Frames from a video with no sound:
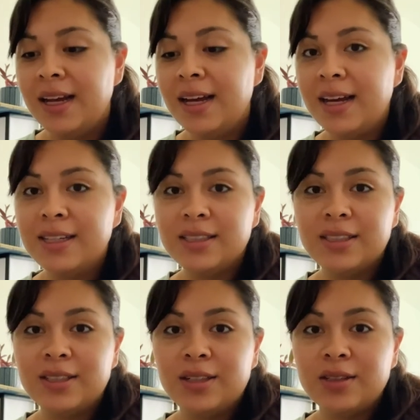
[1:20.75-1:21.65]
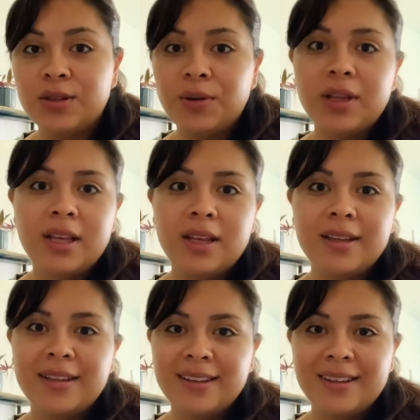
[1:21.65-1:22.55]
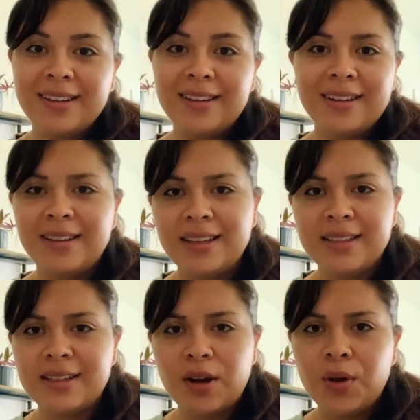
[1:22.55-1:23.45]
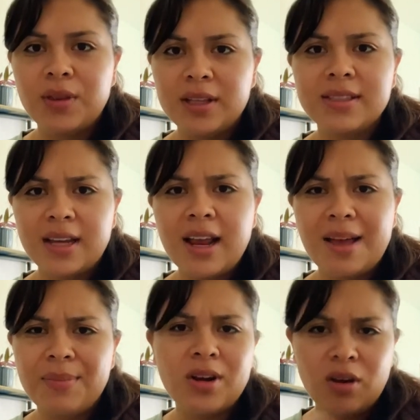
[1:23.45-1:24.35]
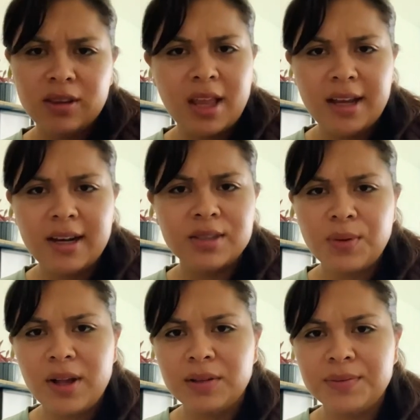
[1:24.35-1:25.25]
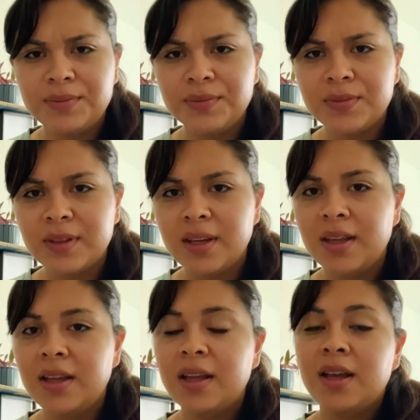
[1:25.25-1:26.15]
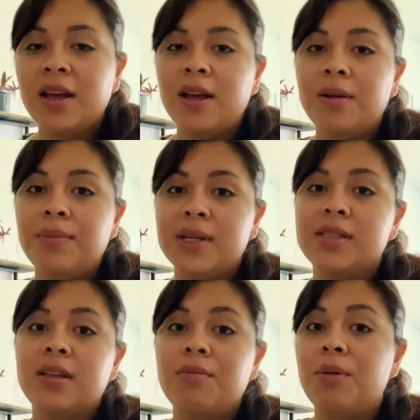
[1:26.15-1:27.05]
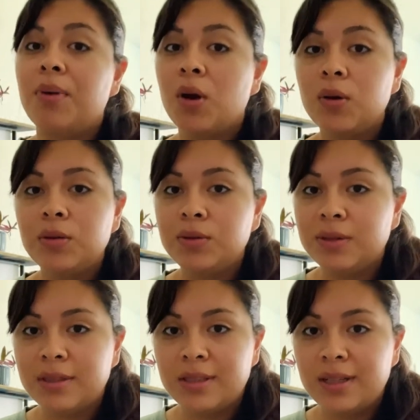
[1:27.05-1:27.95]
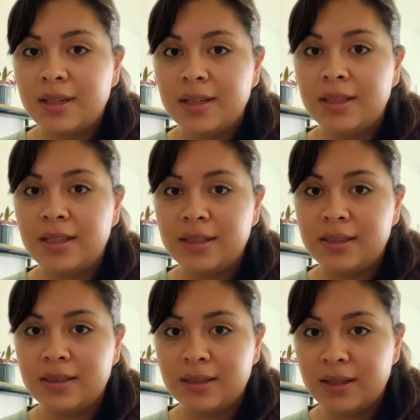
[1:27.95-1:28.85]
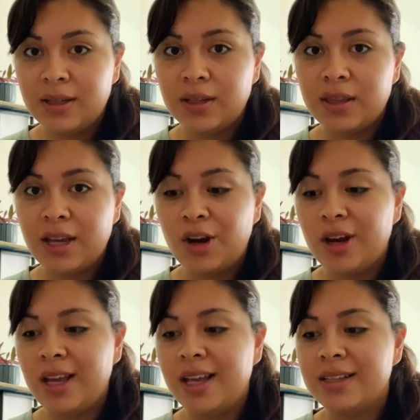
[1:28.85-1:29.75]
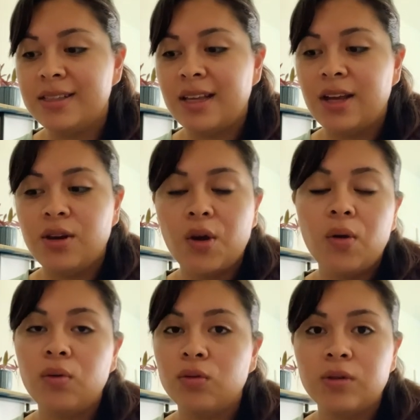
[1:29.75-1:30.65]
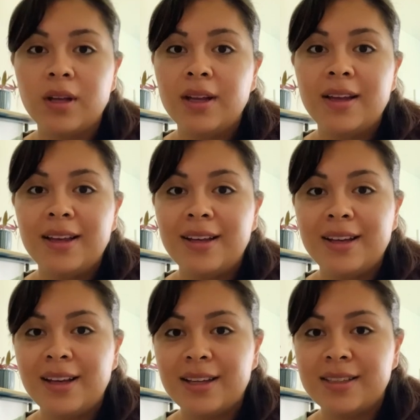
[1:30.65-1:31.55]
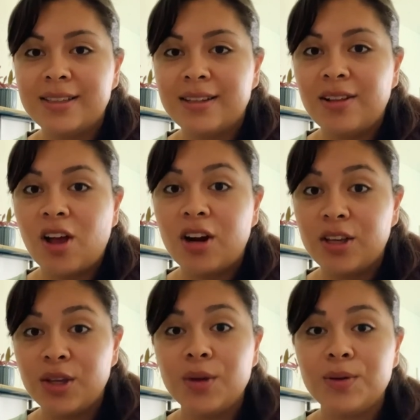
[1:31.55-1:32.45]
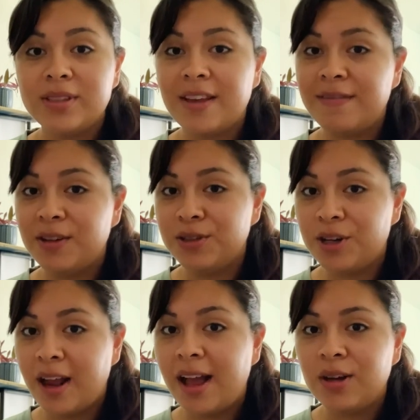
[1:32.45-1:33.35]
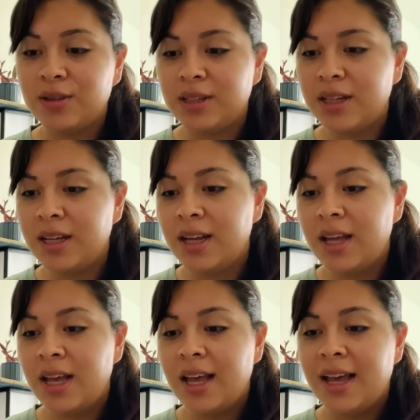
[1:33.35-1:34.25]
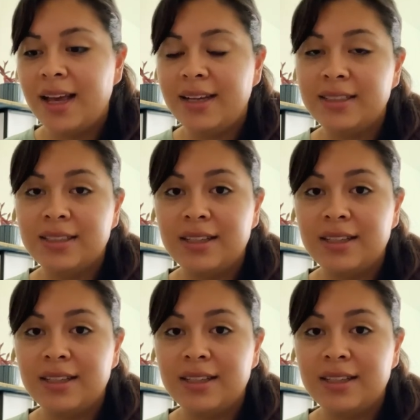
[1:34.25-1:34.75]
And so really, they said, oh, this can happen online as well. But some oppose this theory and say no, because a lot of cues get filtered out, and